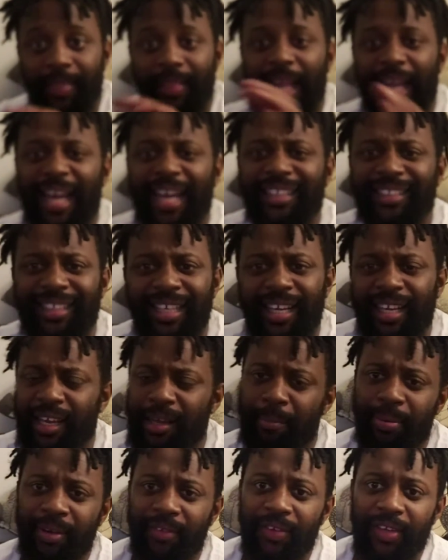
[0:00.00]
like I said
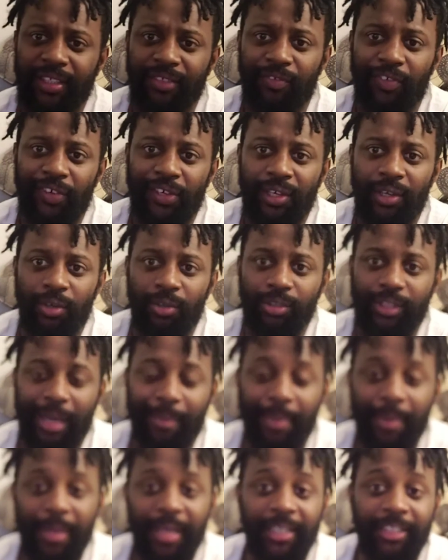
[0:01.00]
in previous videos,
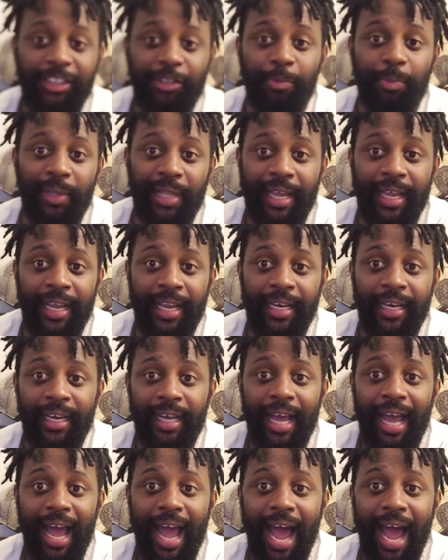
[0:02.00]
I'm gonna explain